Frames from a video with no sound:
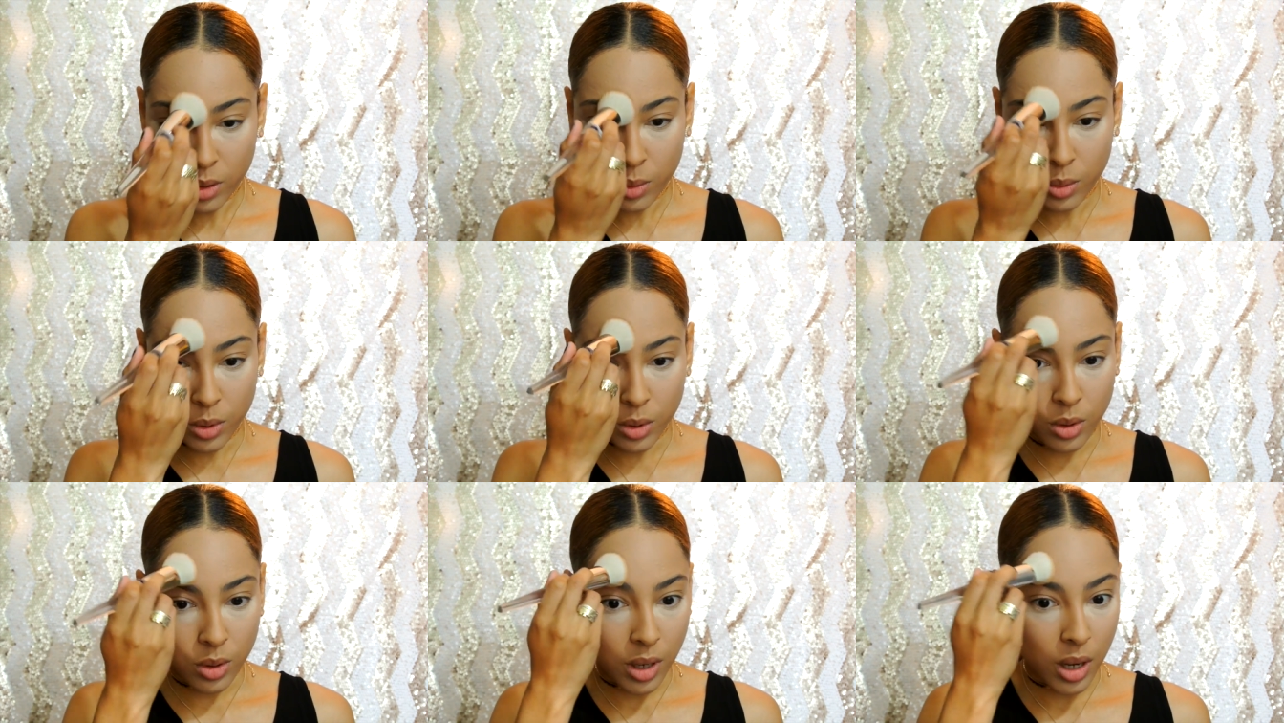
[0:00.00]

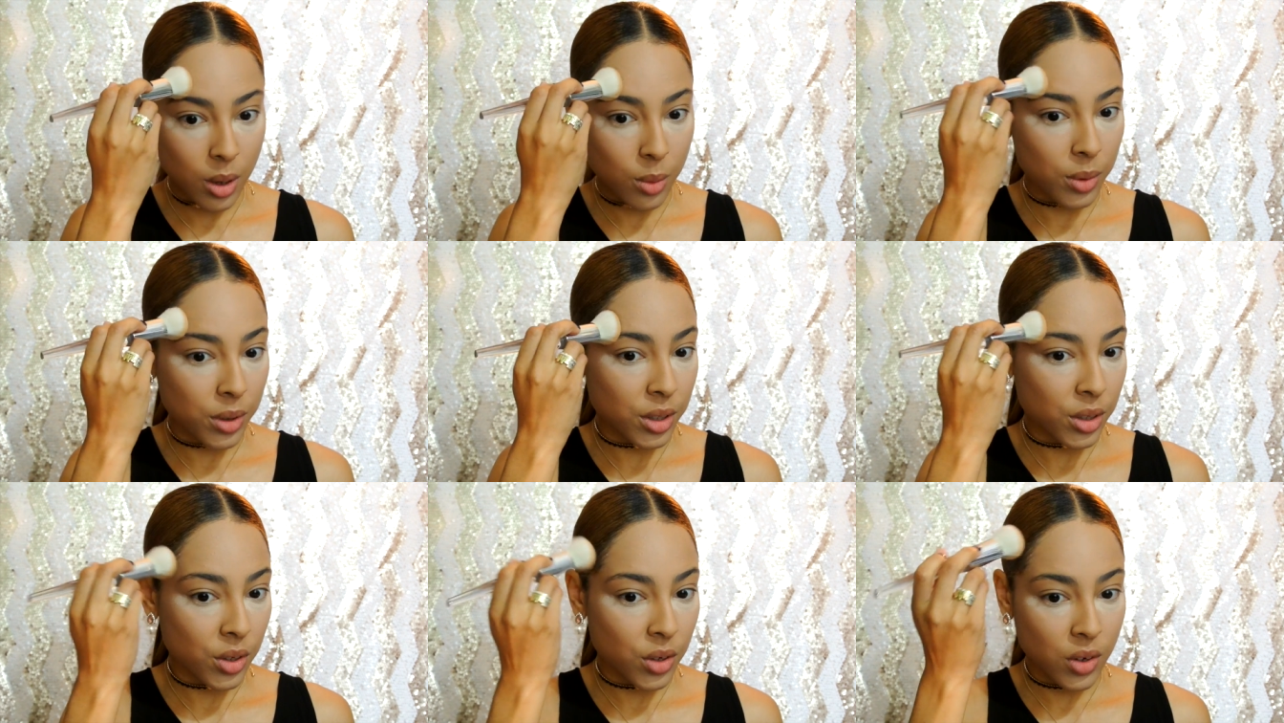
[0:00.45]
We do not
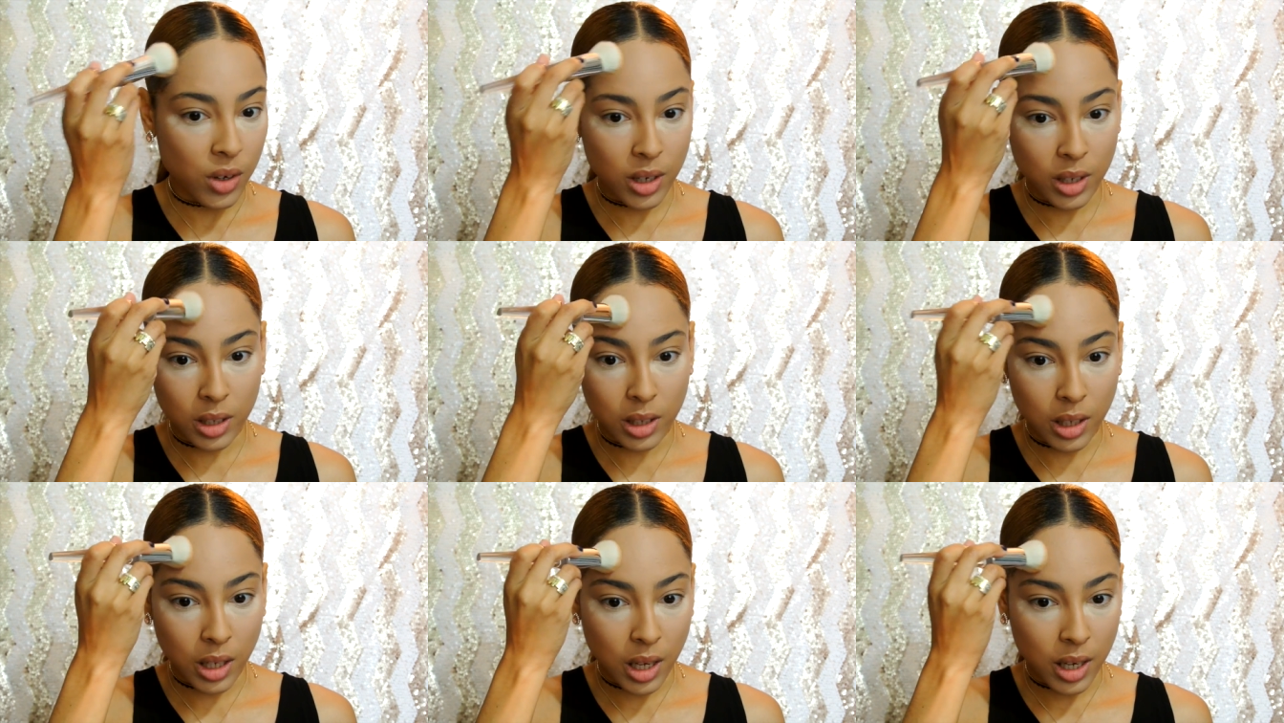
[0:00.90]
want to create
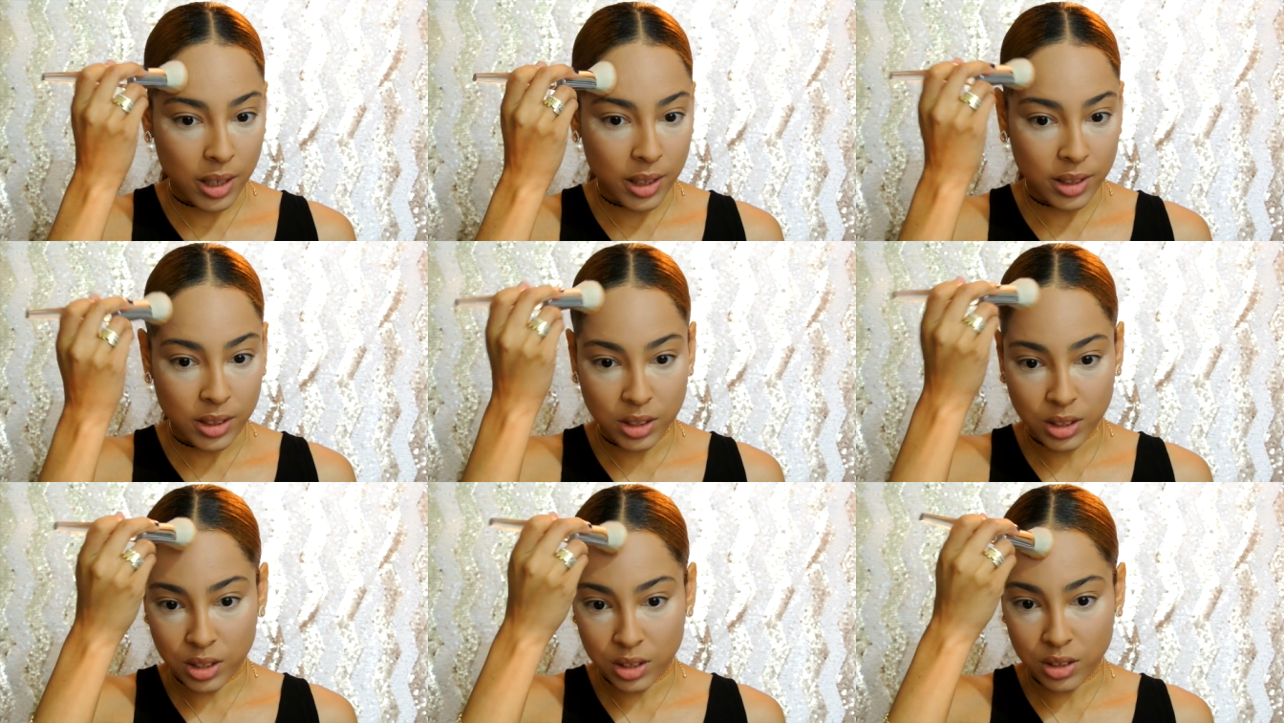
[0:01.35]

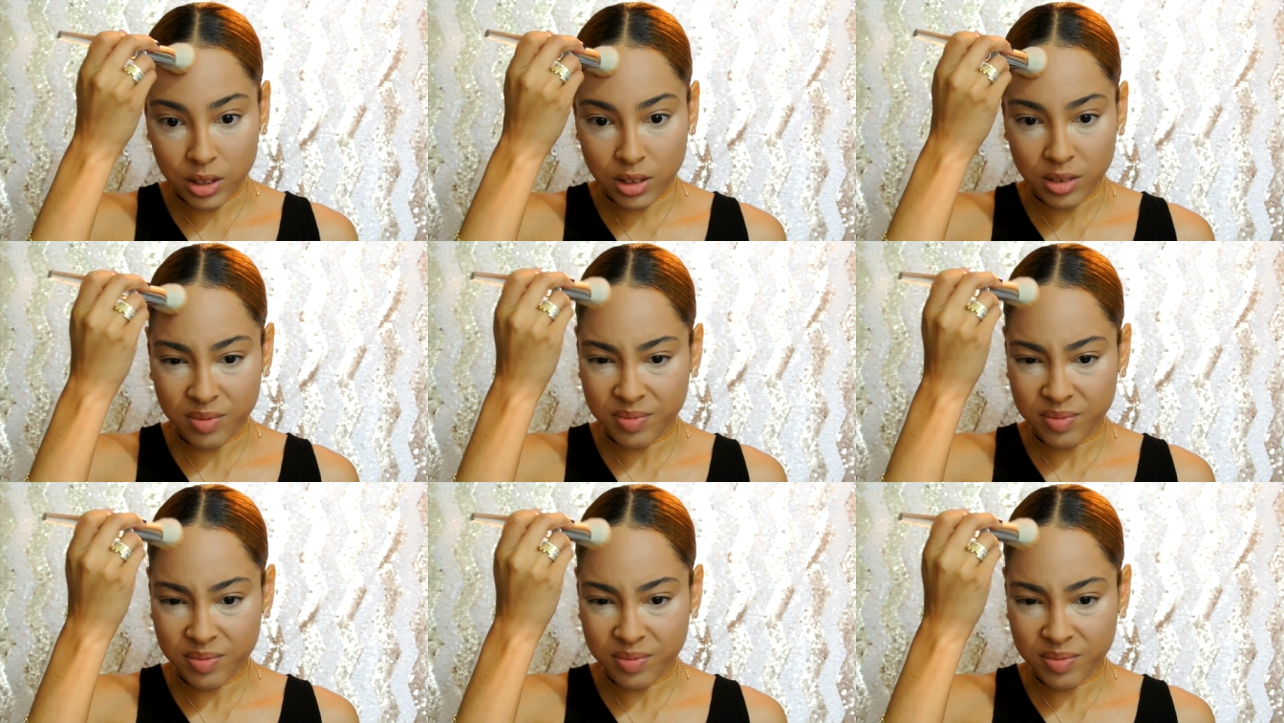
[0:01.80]
lines or